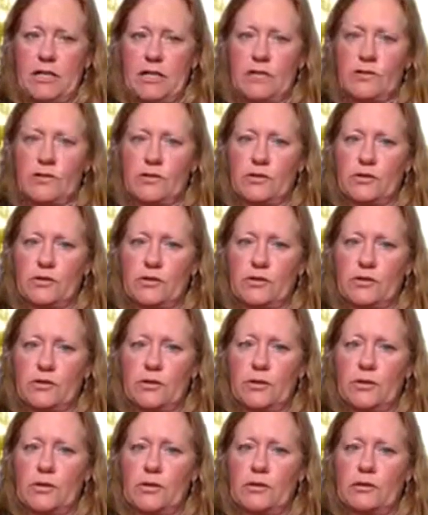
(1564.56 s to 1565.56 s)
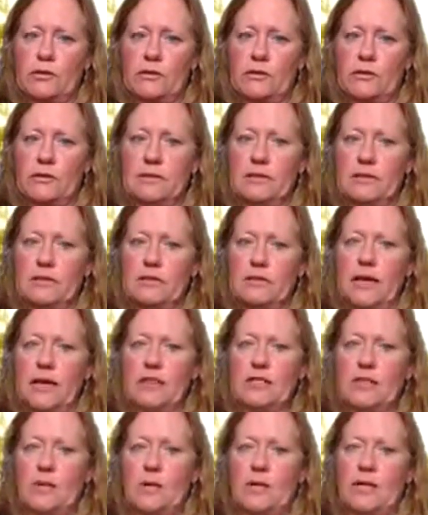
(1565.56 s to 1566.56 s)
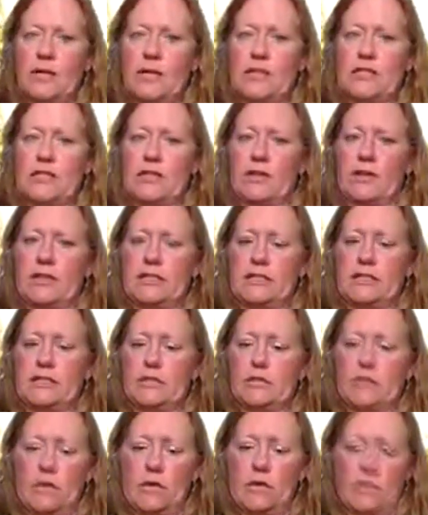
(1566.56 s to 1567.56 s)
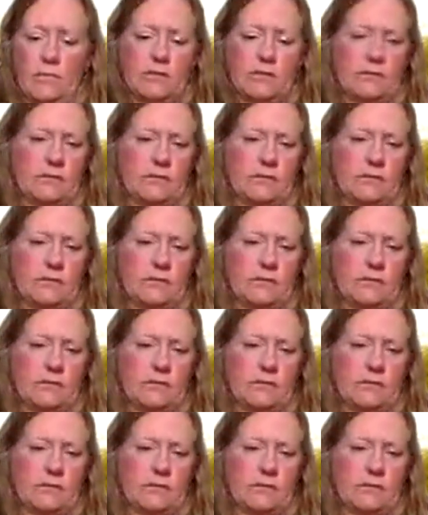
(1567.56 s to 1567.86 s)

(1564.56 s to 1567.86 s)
for crop groups as well as for individual crops.